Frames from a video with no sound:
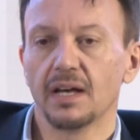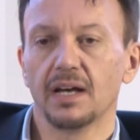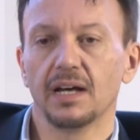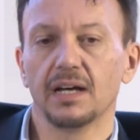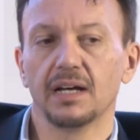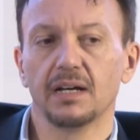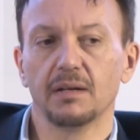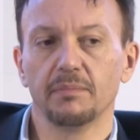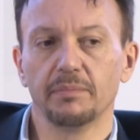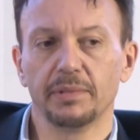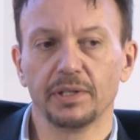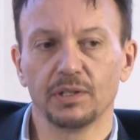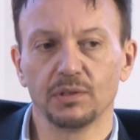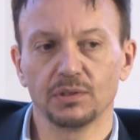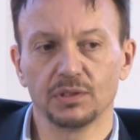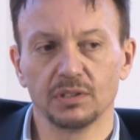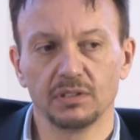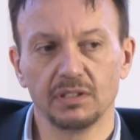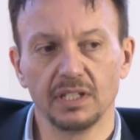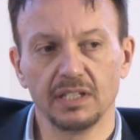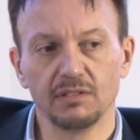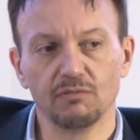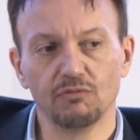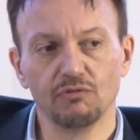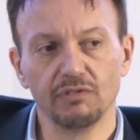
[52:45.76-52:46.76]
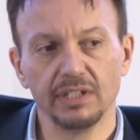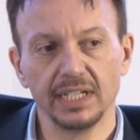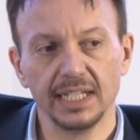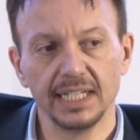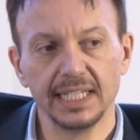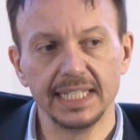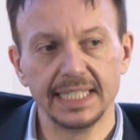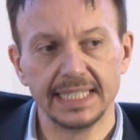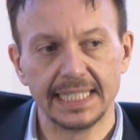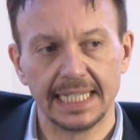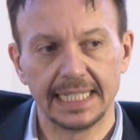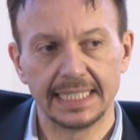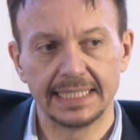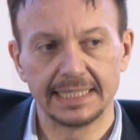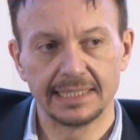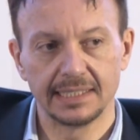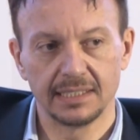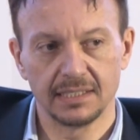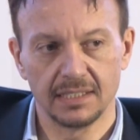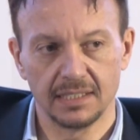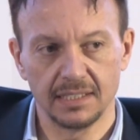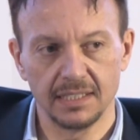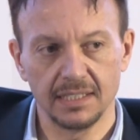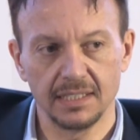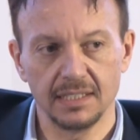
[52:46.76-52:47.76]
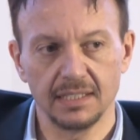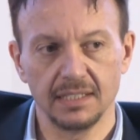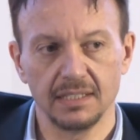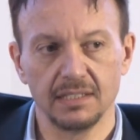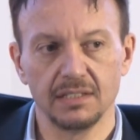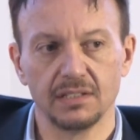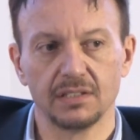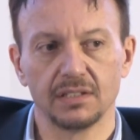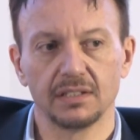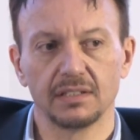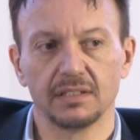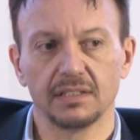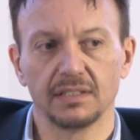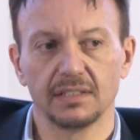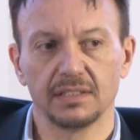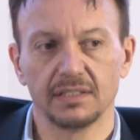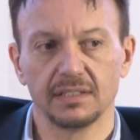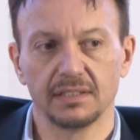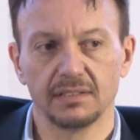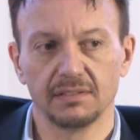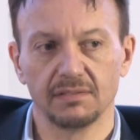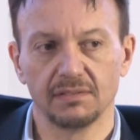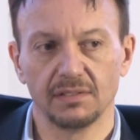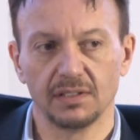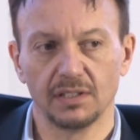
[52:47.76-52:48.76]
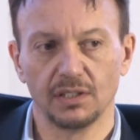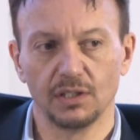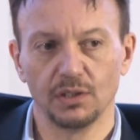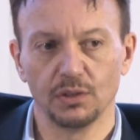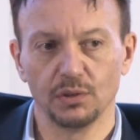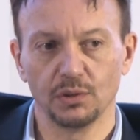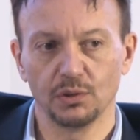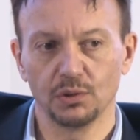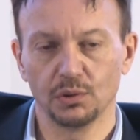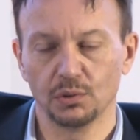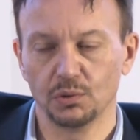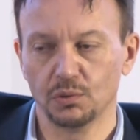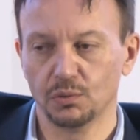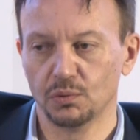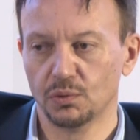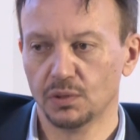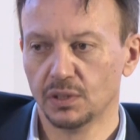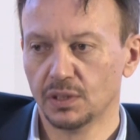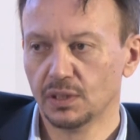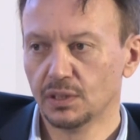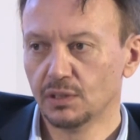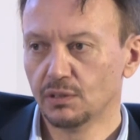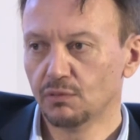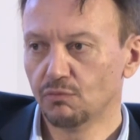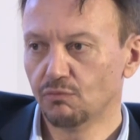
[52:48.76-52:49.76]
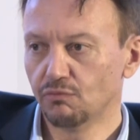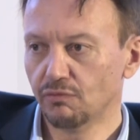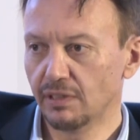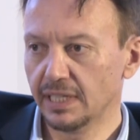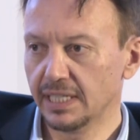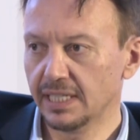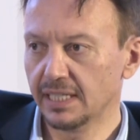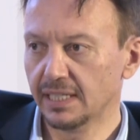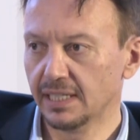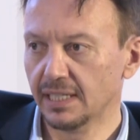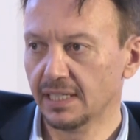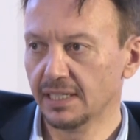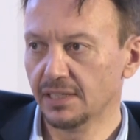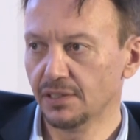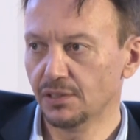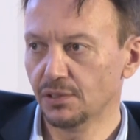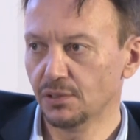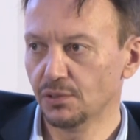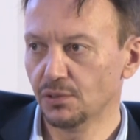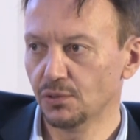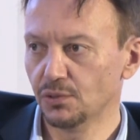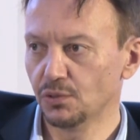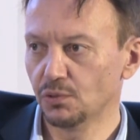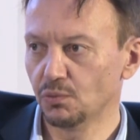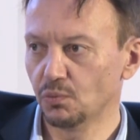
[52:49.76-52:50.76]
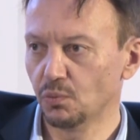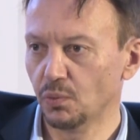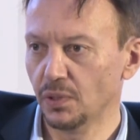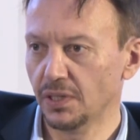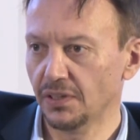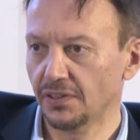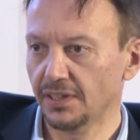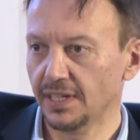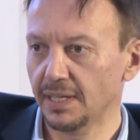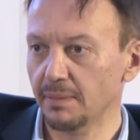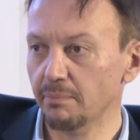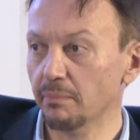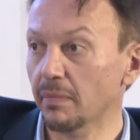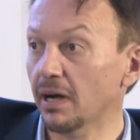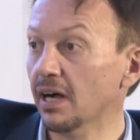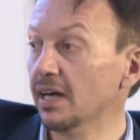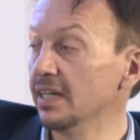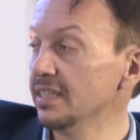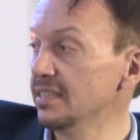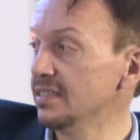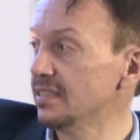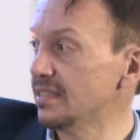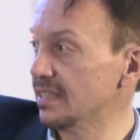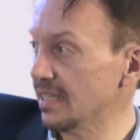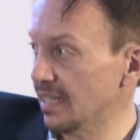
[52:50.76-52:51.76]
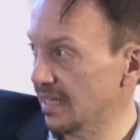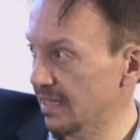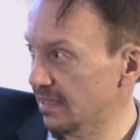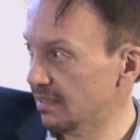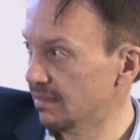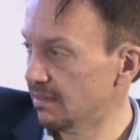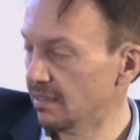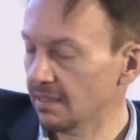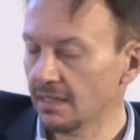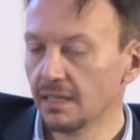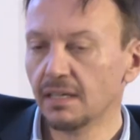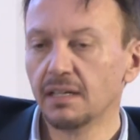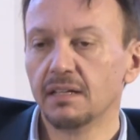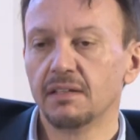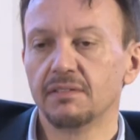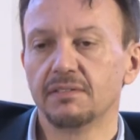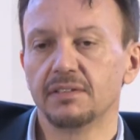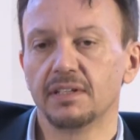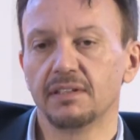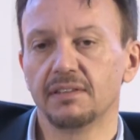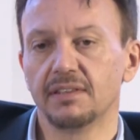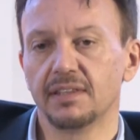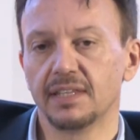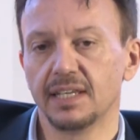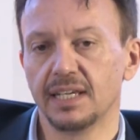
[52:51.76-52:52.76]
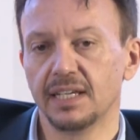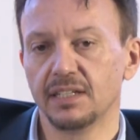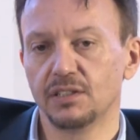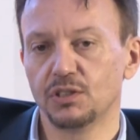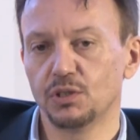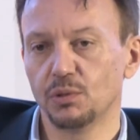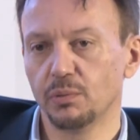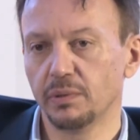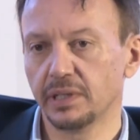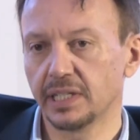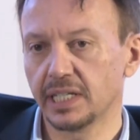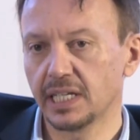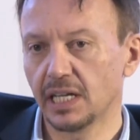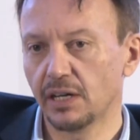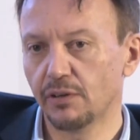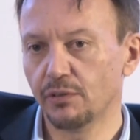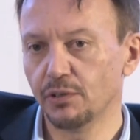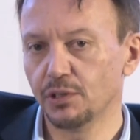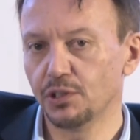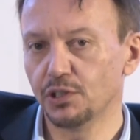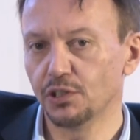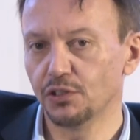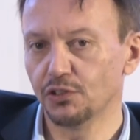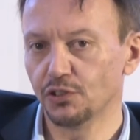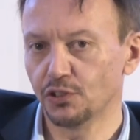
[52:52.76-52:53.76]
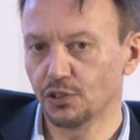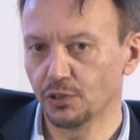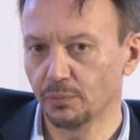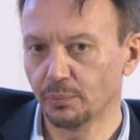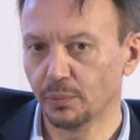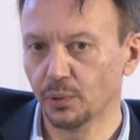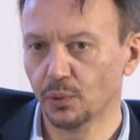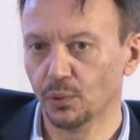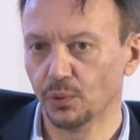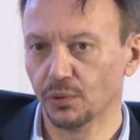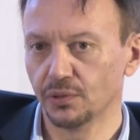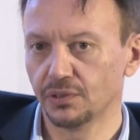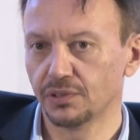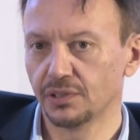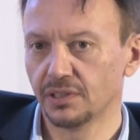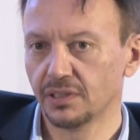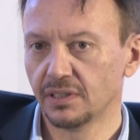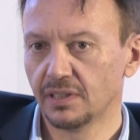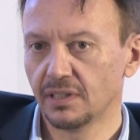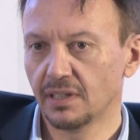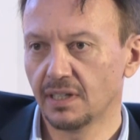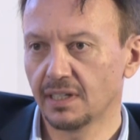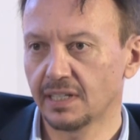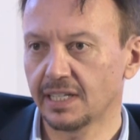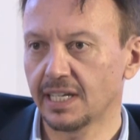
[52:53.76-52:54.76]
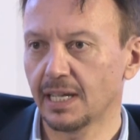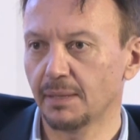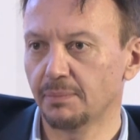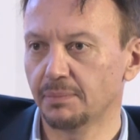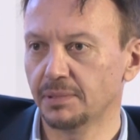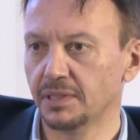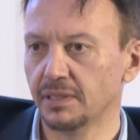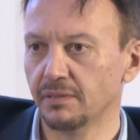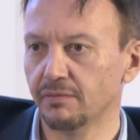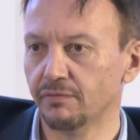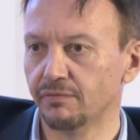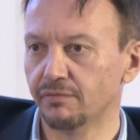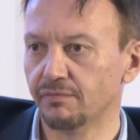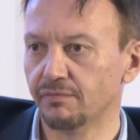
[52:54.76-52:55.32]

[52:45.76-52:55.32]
because it really does need the local regulators with a mindset that they're to encourage and support a captive